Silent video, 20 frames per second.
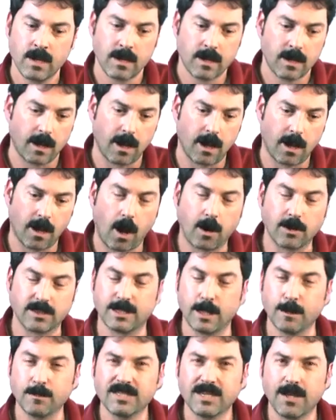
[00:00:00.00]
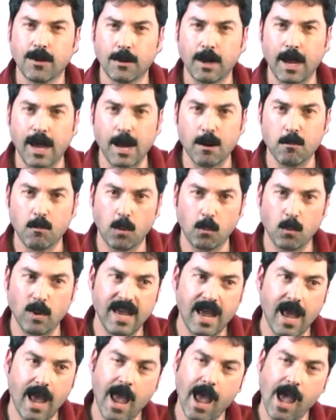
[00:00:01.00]
Our stem cell game, when
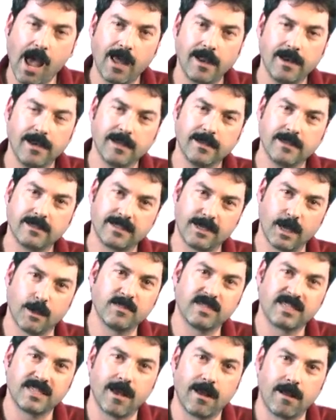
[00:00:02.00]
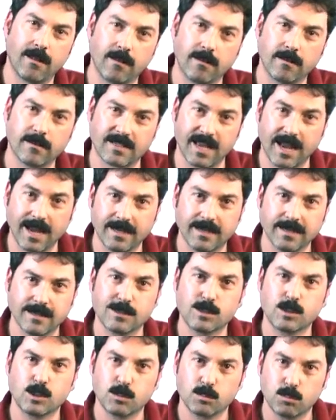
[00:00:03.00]
we had stem cell
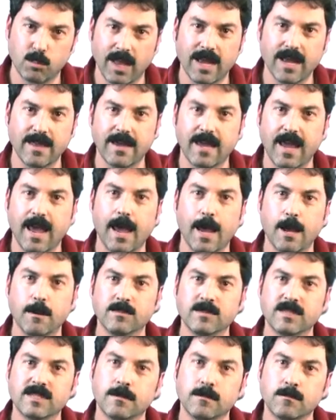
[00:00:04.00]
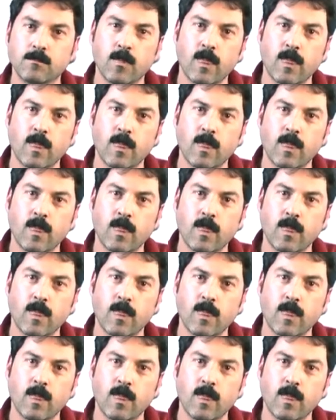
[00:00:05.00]
scientists play the games,